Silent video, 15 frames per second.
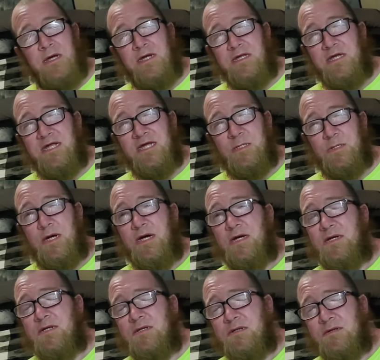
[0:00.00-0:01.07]
then that's
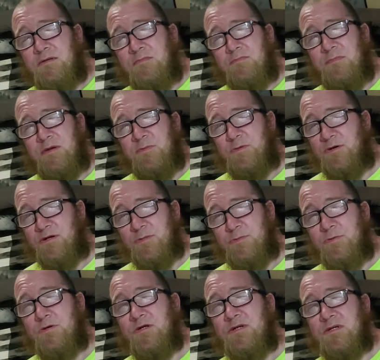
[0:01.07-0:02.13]
fine, if you can
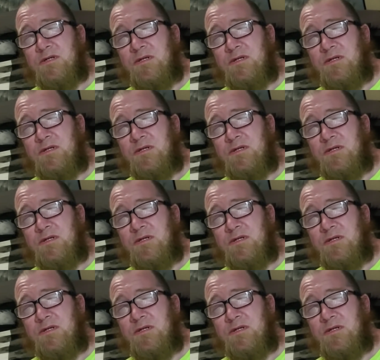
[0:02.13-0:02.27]
afford it.